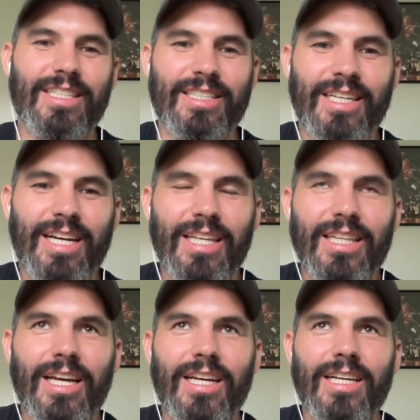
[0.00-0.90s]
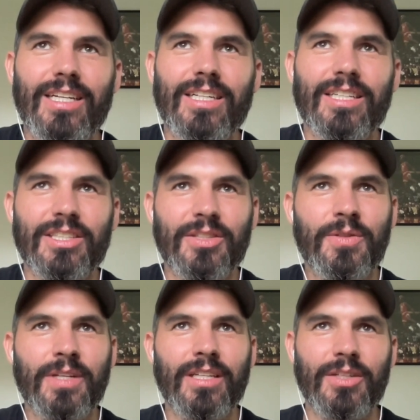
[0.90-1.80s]
yeah,
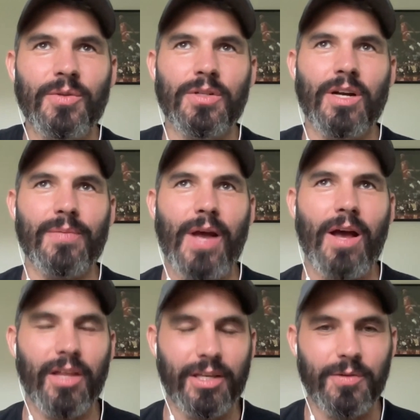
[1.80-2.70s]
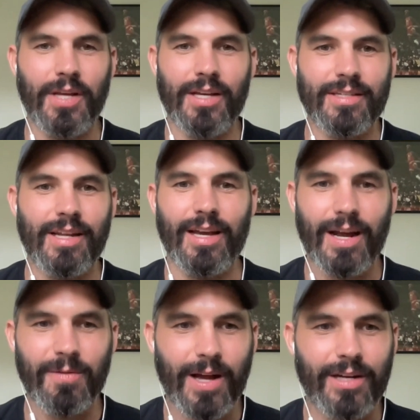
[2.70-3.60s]
you were talking about how like you tested
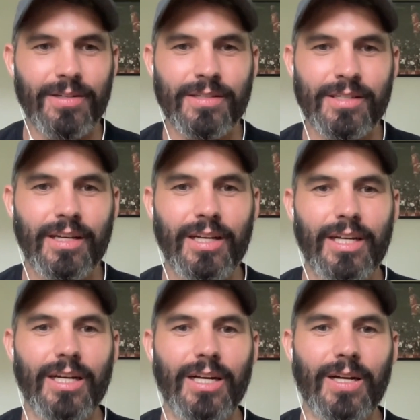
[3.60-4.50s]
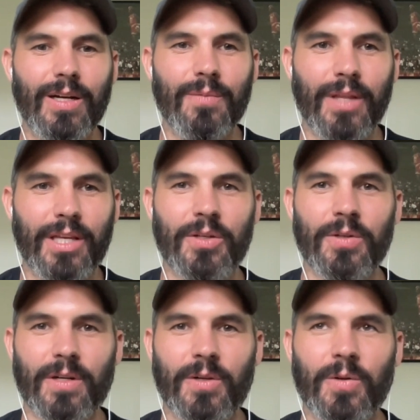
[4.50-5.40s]
AI writers, like
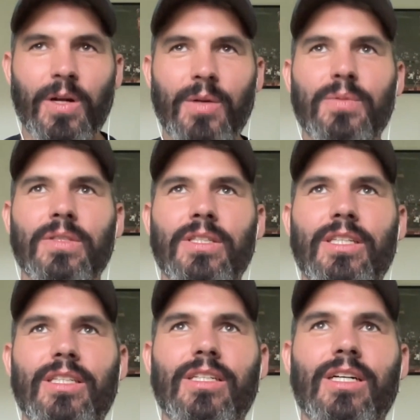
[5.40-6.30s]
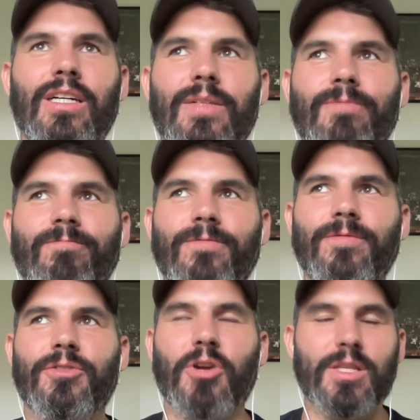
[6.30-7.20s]
you're incredibly
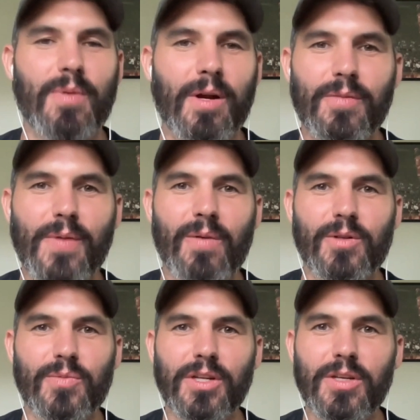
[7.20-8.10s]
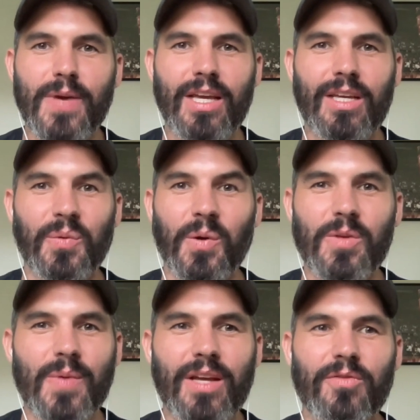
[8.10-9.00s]
transparent about how much money you make and where
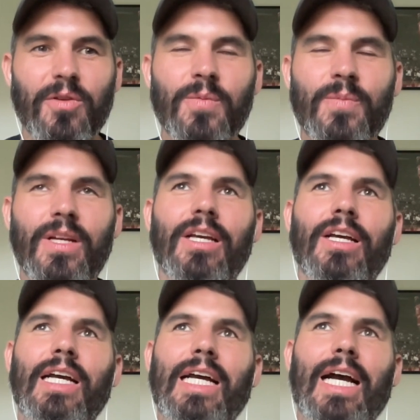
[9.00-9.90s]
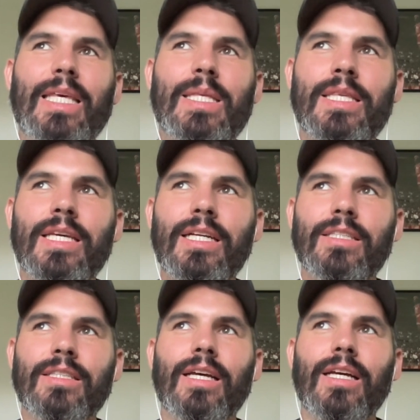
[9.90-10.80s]
you make it from. I think
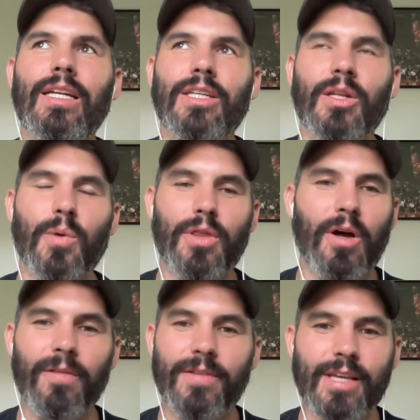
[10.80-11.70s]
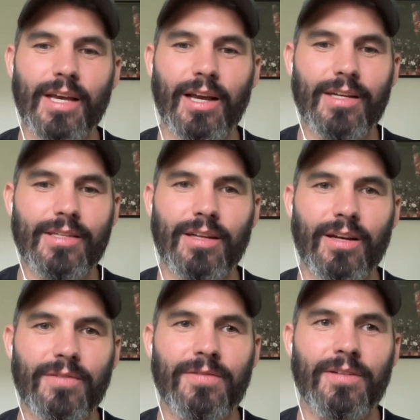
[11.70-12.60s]
that, with all of this AI
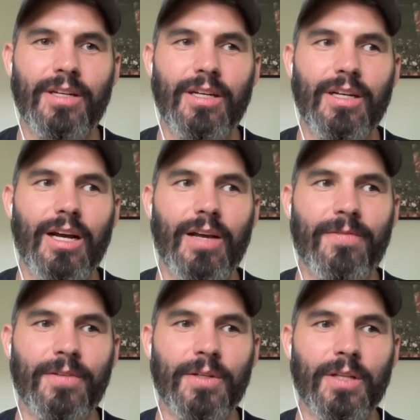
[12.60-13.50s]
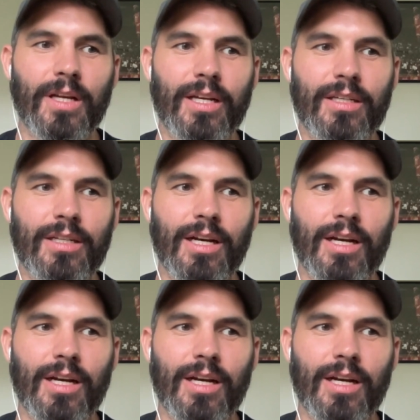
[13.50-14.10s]
stuff, I feel like